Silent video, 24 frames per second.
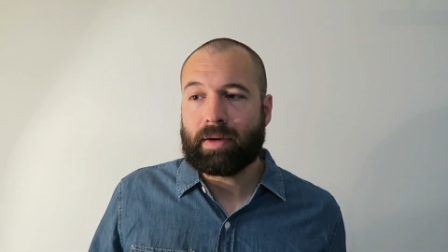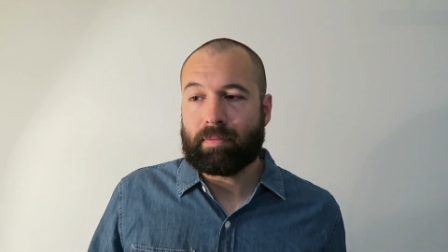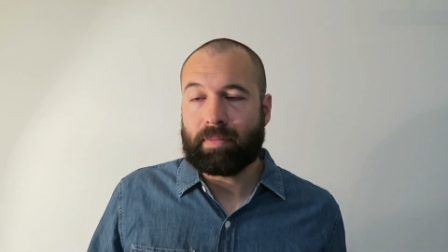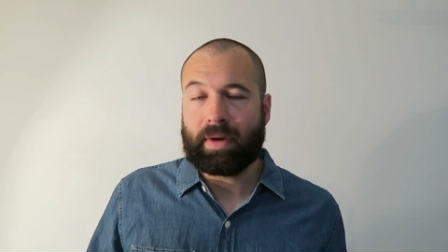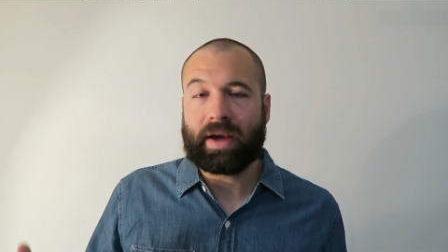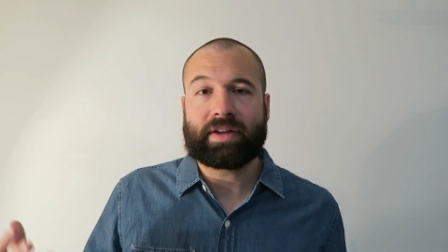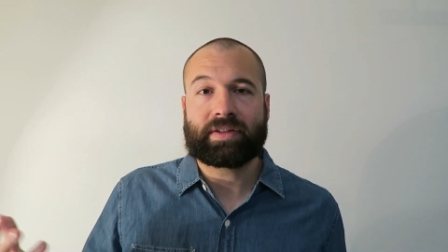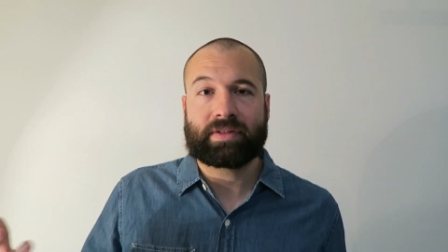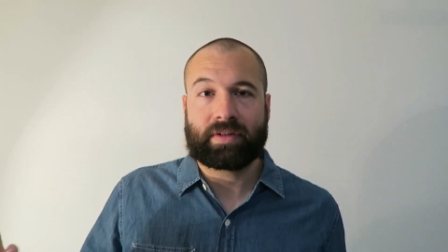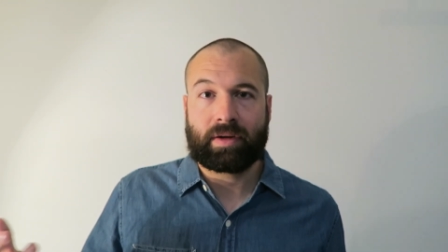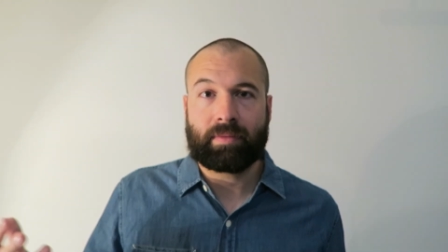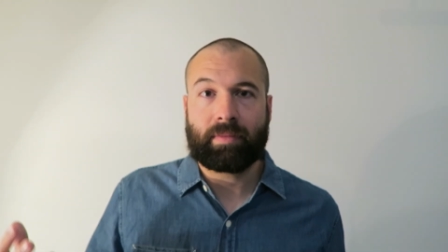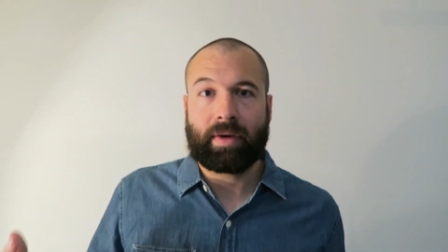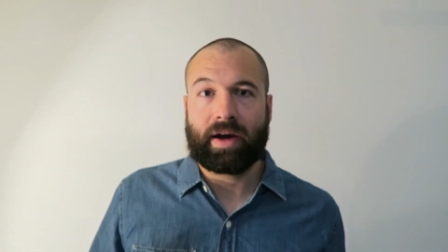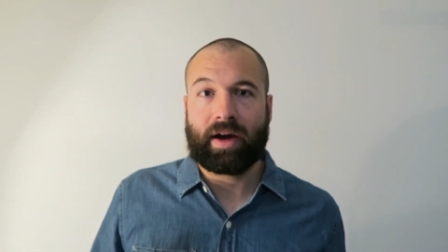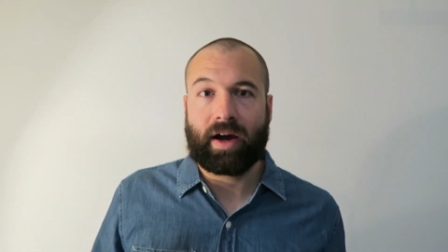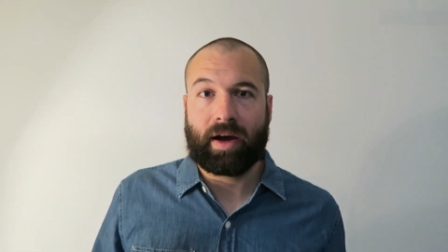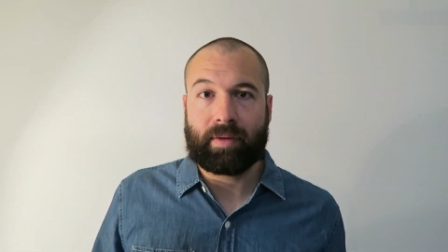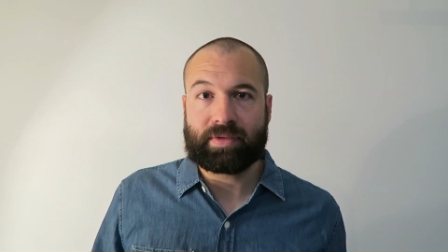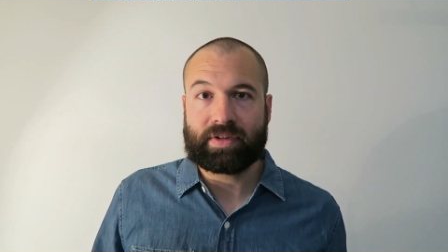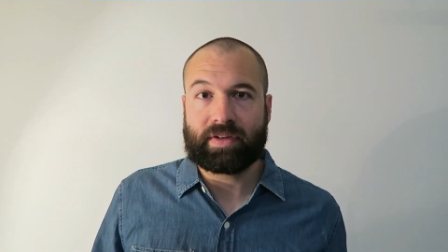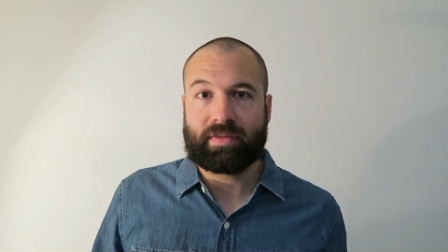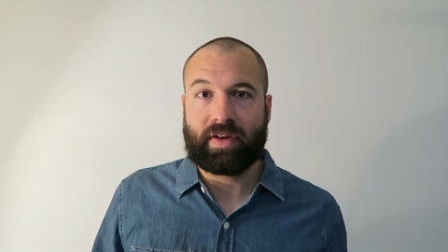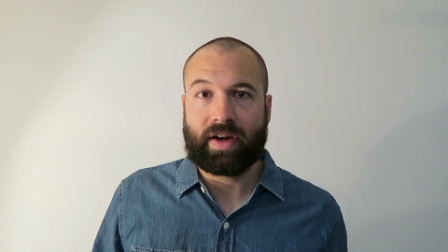based on my
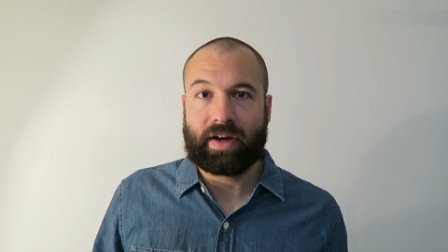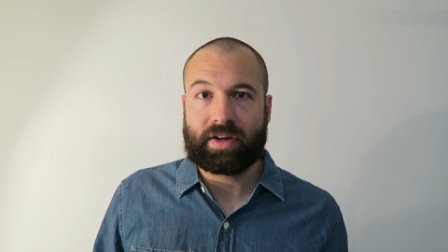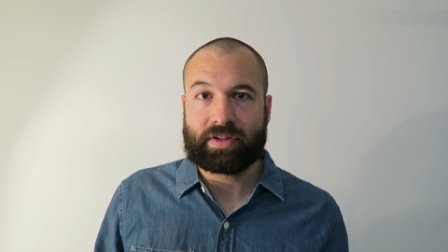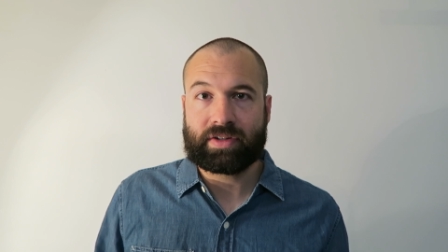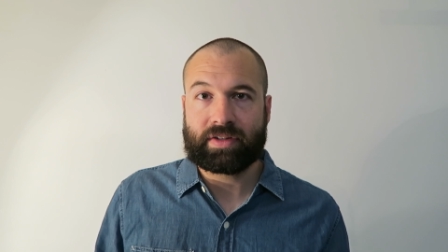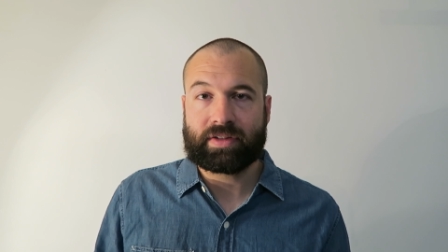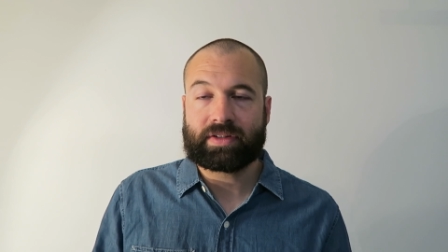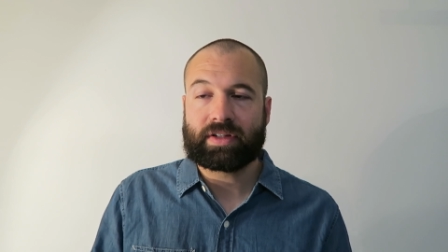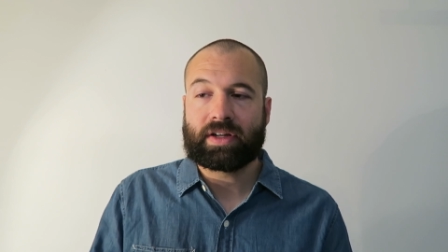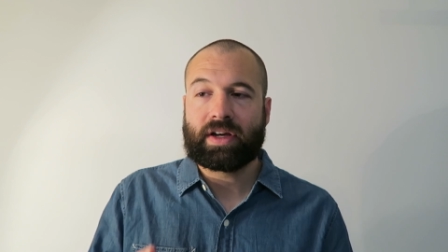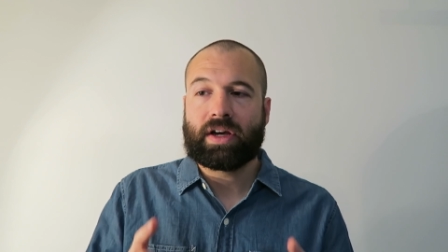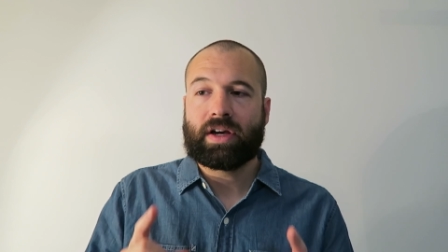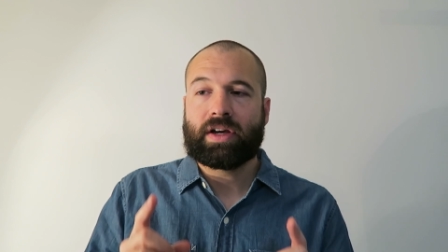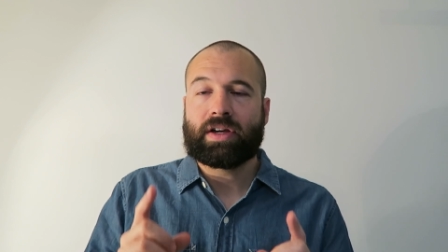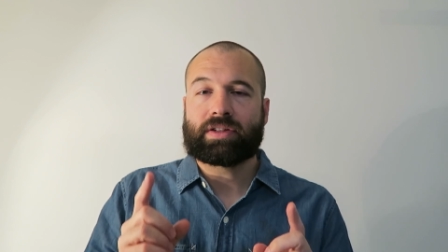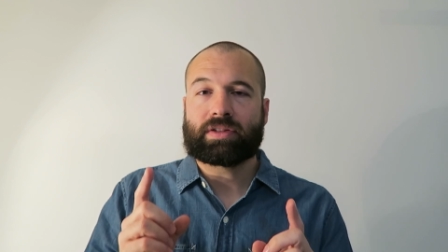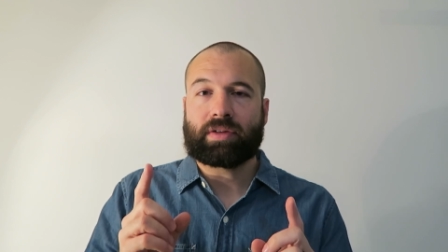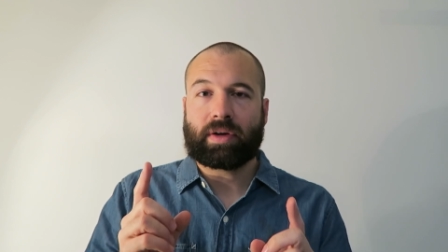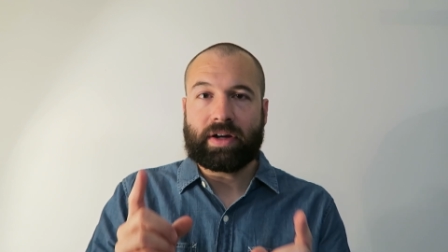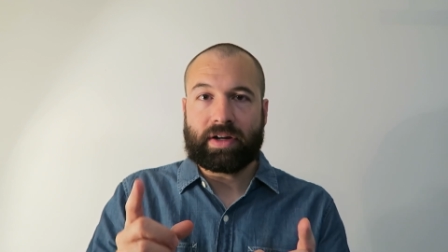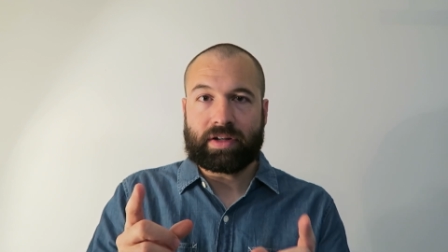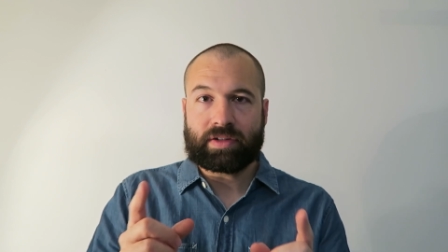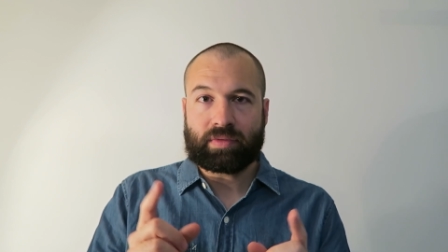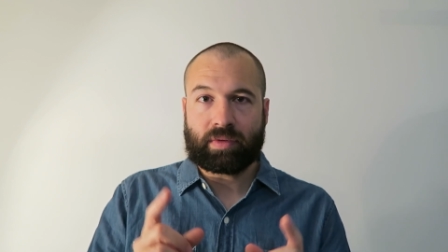observations.
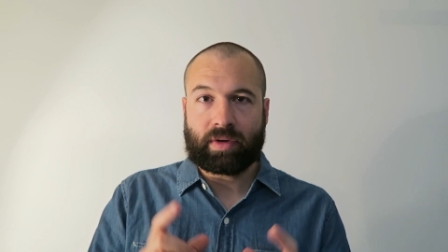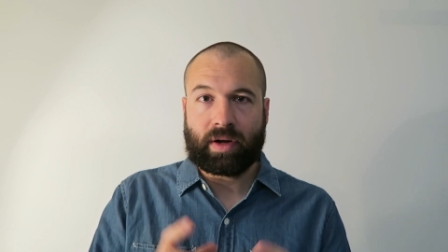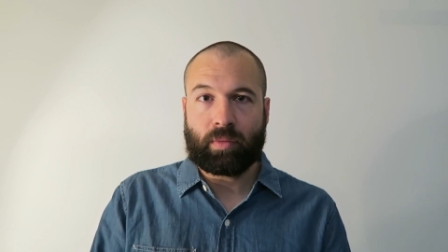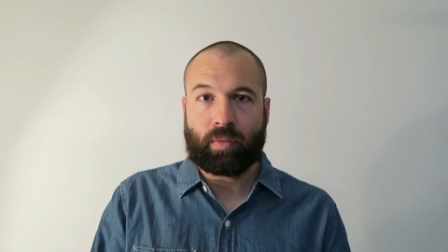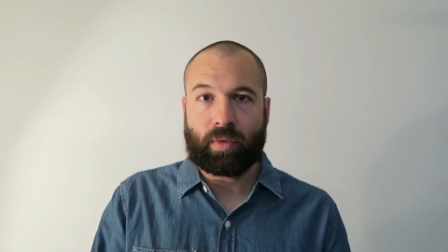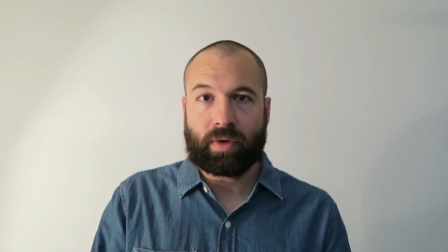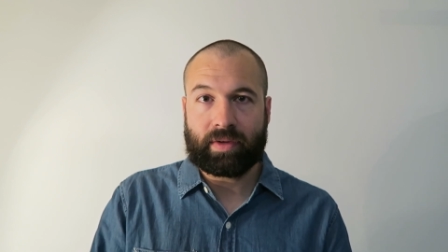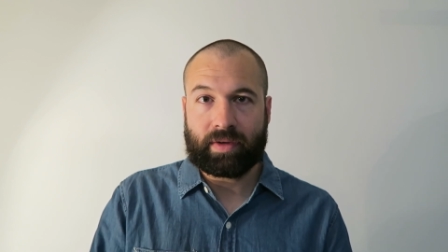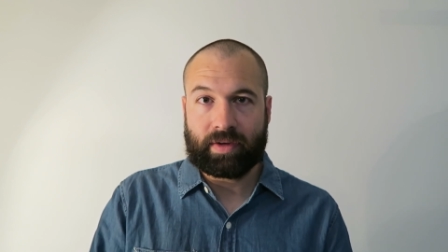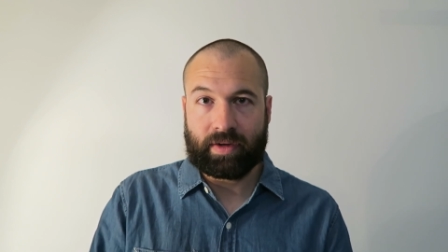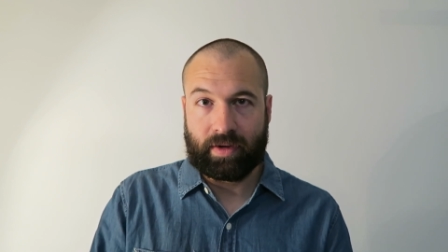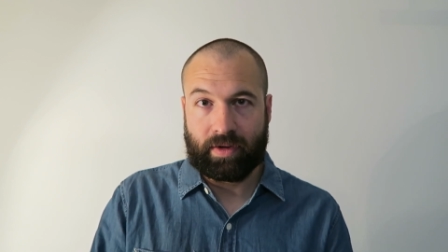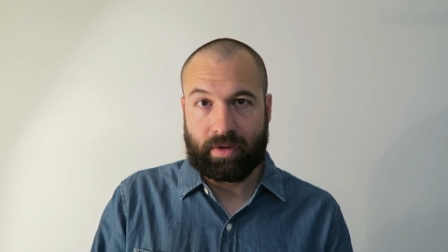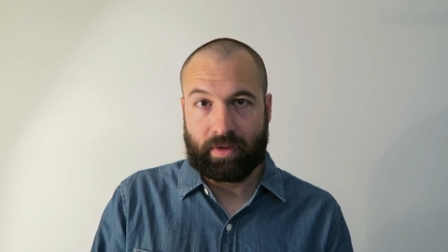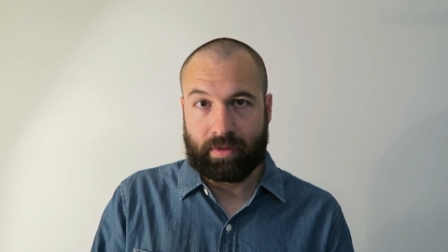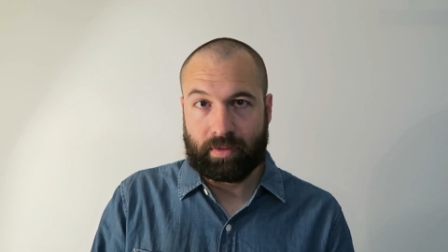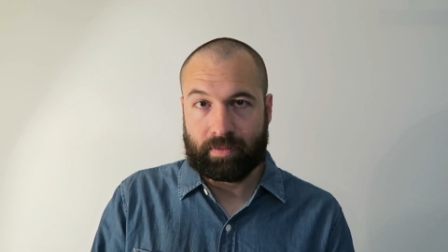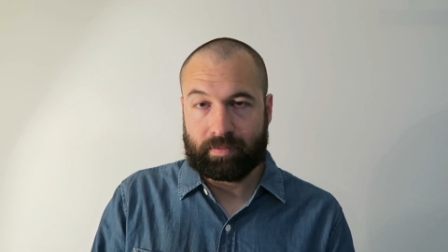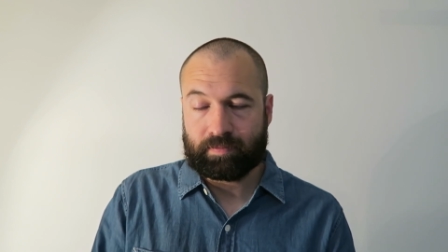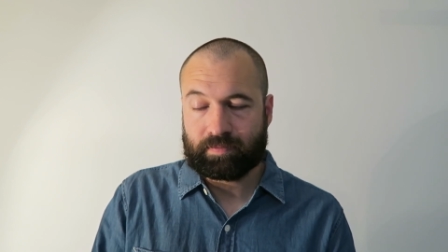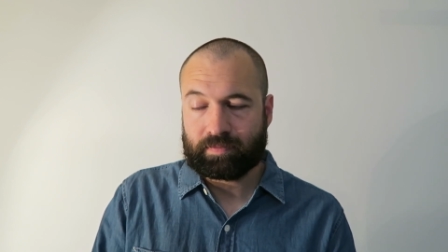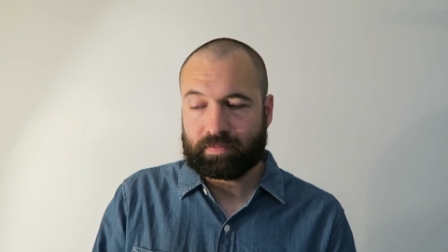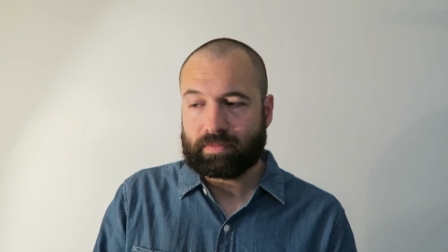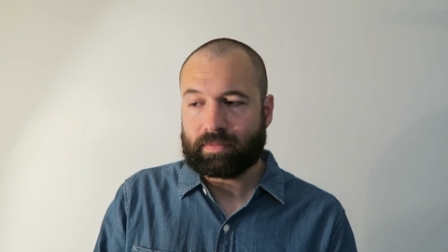So here's what I'm willing to
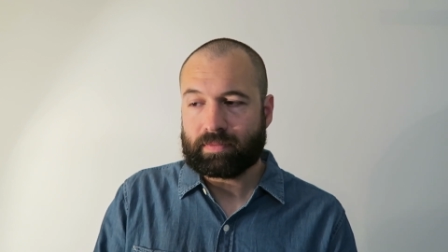do.